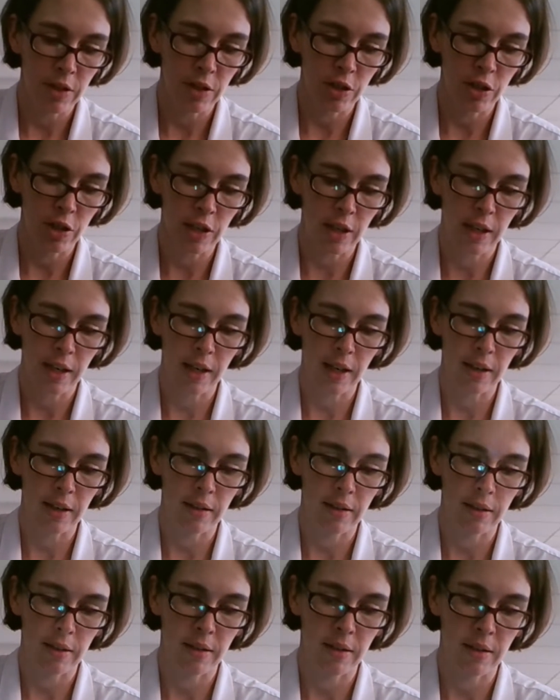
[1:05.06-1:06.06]
shine.
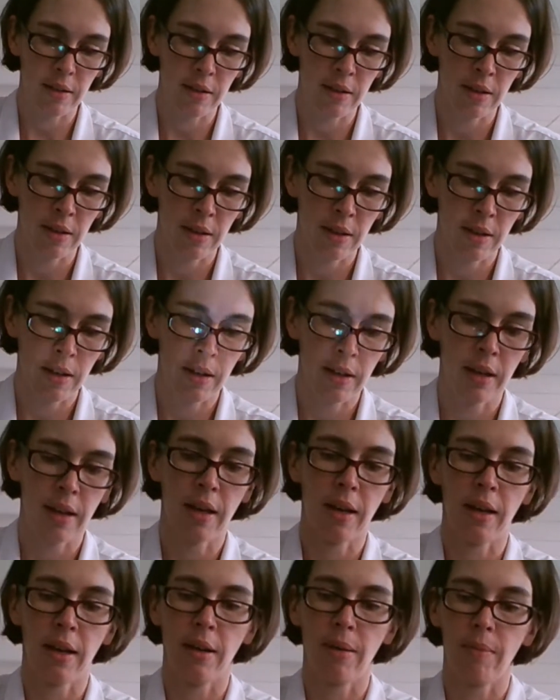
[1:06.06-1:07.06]

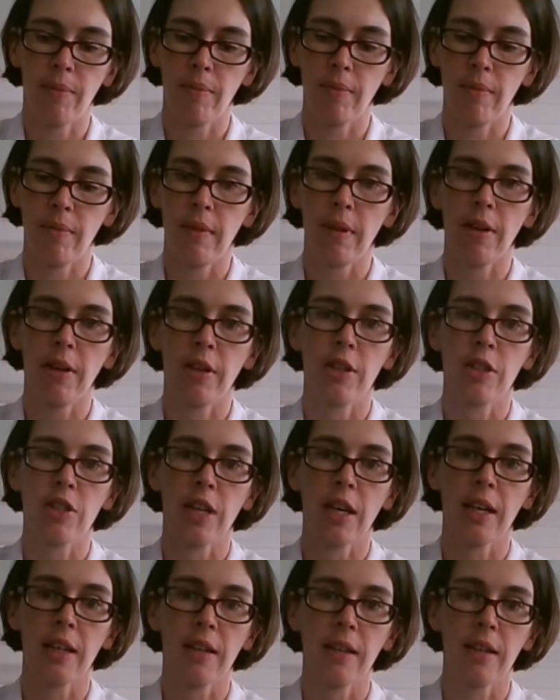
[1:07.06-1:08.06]
They're going to
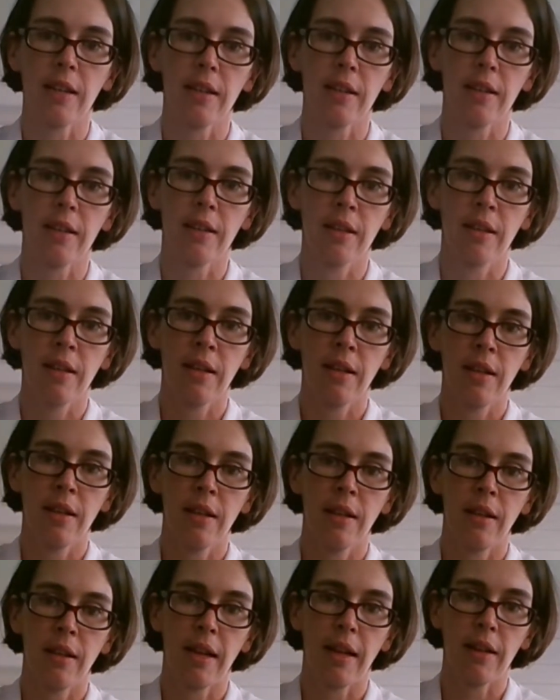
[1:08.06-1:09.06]
shine the
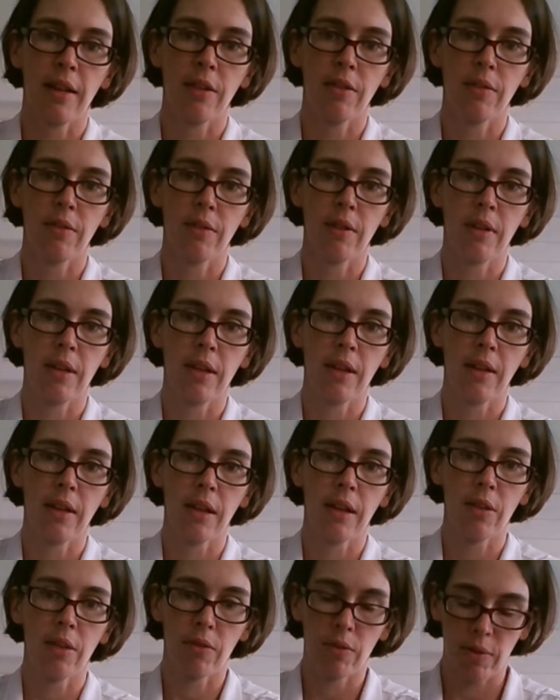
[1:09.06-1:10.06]

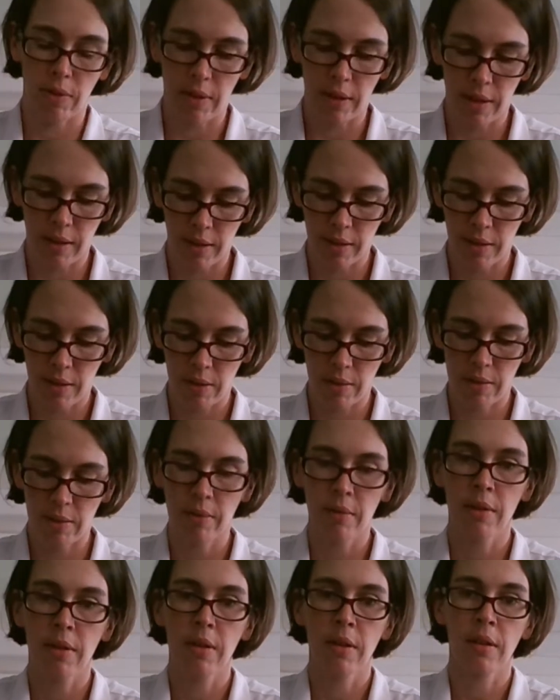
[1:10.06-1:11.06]
light through
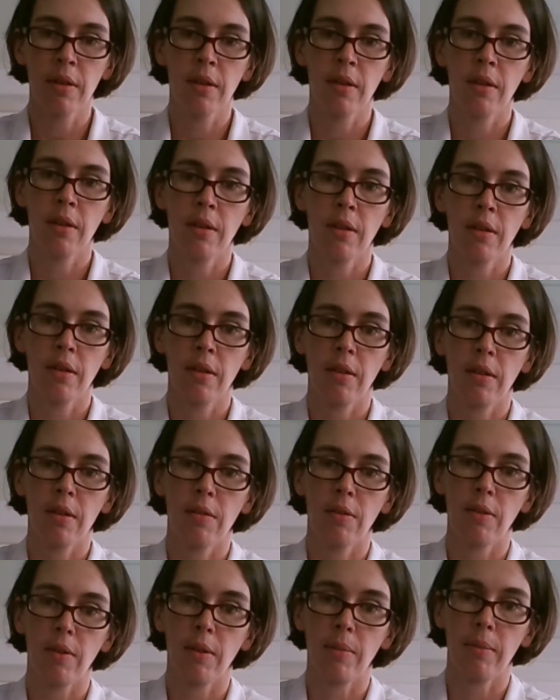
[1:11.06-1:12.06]

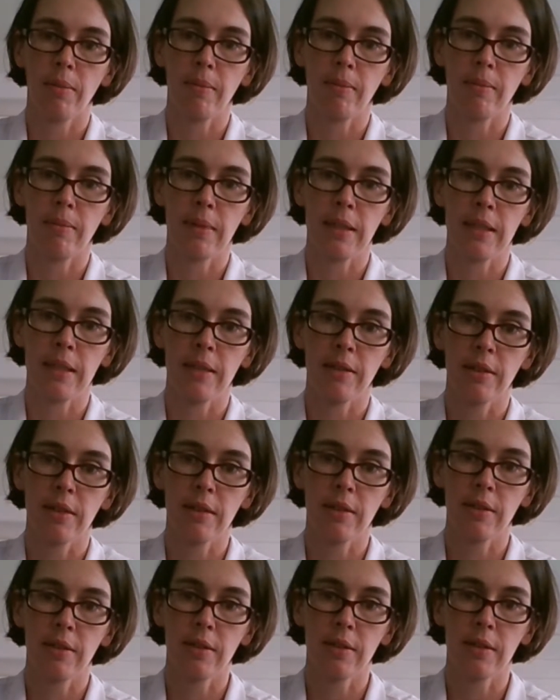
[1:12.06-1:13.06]
the
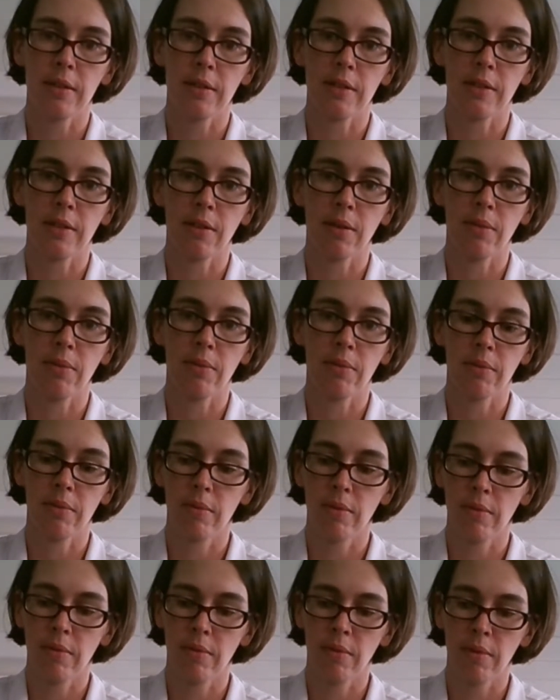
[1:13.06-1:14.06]
materials, and so
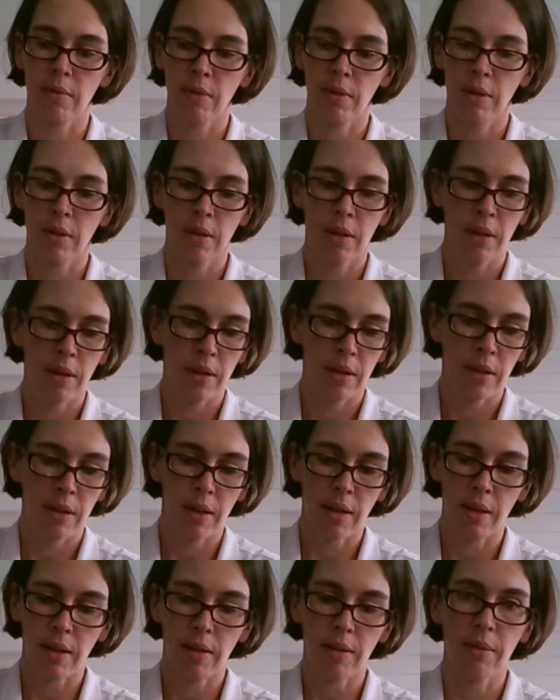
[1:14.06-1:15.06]

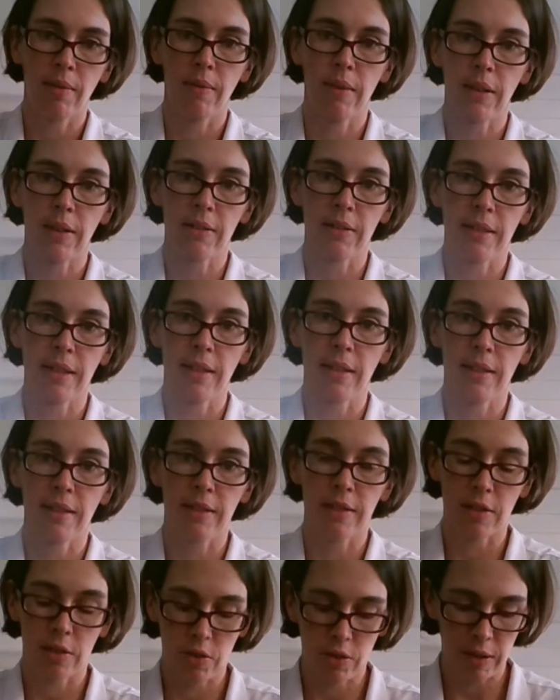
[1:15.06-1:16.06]
they'll see that
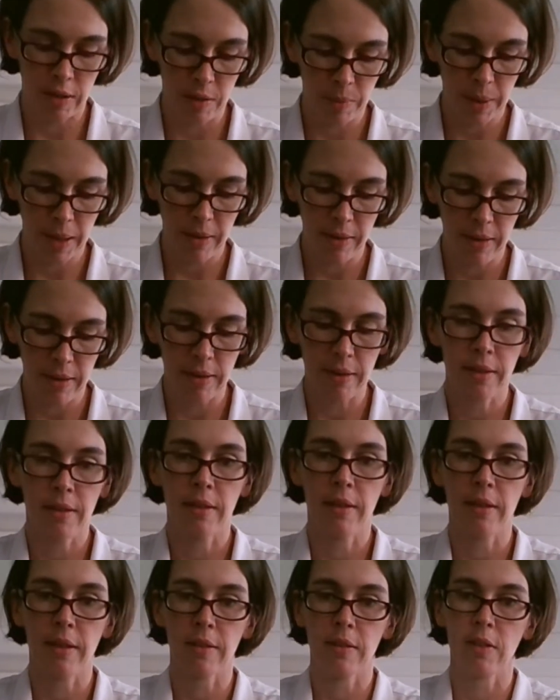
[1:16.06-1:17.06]
this is transparent,
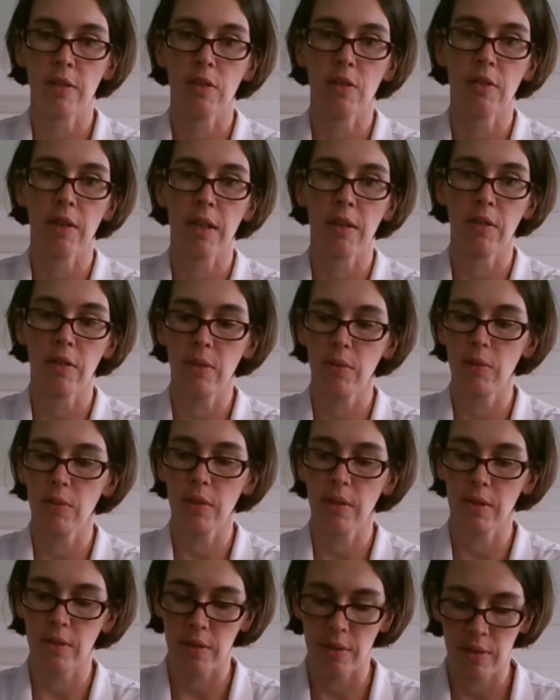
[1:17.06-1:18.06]
this is
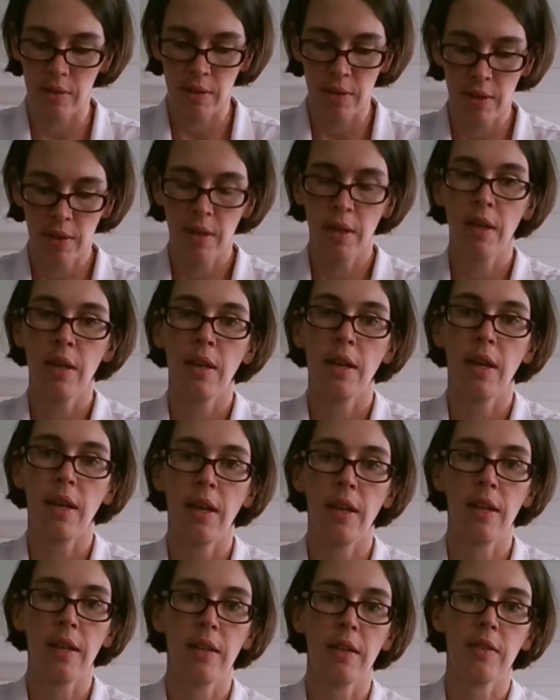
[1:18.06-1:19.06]
translucent,
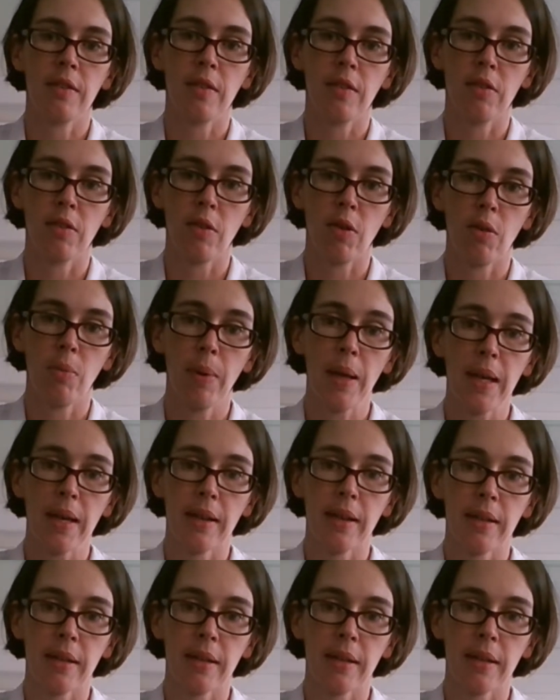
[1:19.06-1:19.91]
and this is opaque.